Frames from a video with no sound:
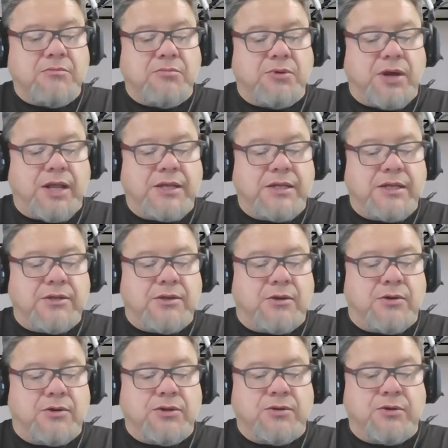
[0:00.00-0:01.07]
branded
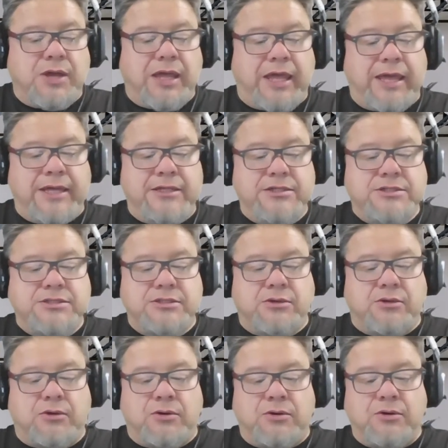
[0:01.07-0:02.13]
on your hands
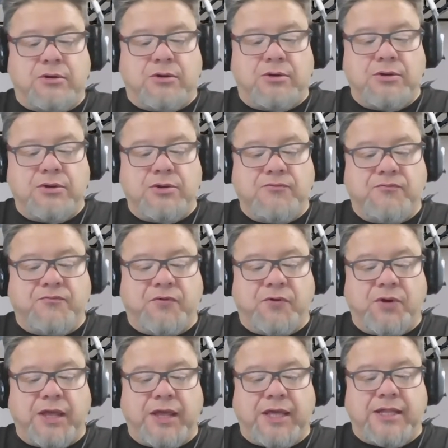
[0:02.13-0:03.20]
or on your
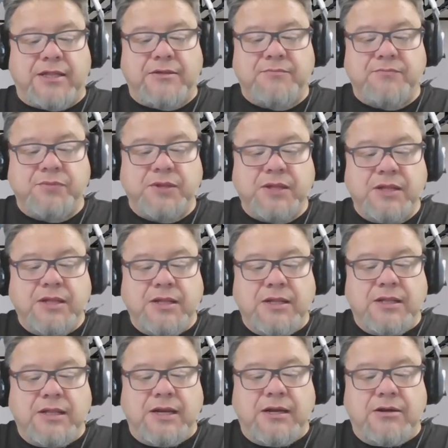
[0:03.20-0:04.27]
forehead.
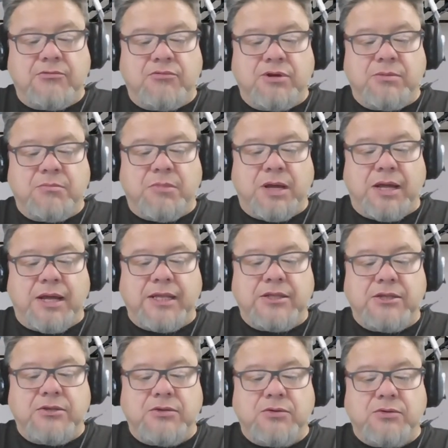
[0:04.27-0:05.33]
Let it
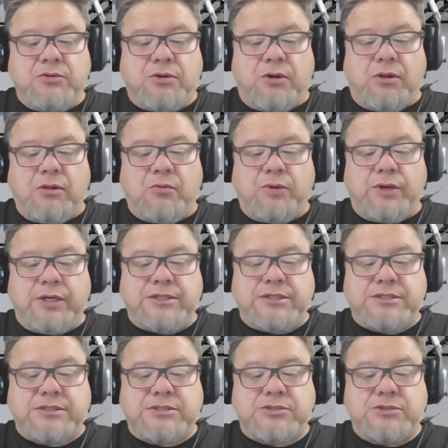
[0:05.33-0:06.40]
remind you
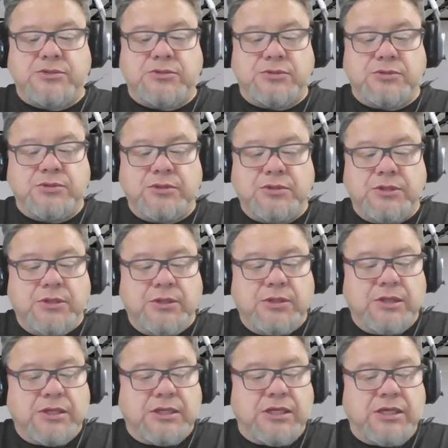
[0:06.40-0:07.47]
always to
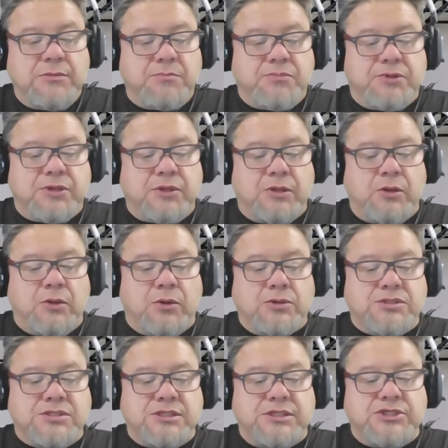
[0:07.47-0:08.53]
keep the
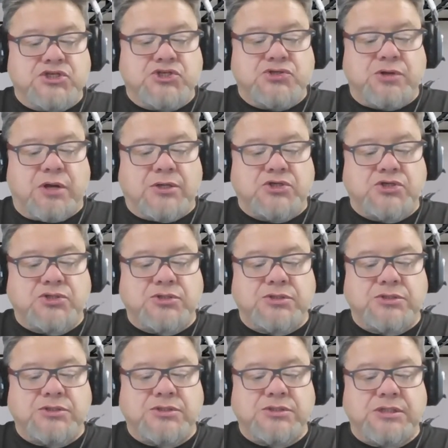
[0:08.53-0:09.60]
Lord's
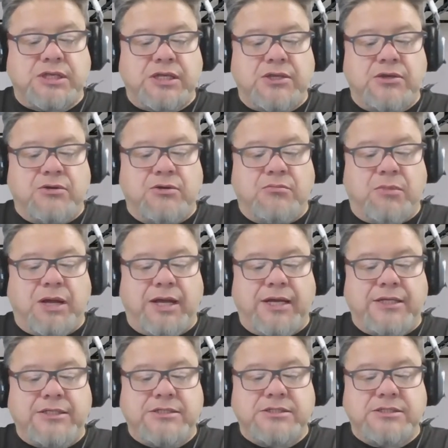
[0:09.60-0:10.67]
instructions in your
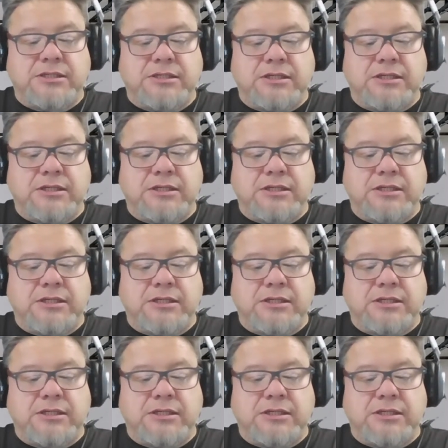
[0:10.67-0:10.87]
minds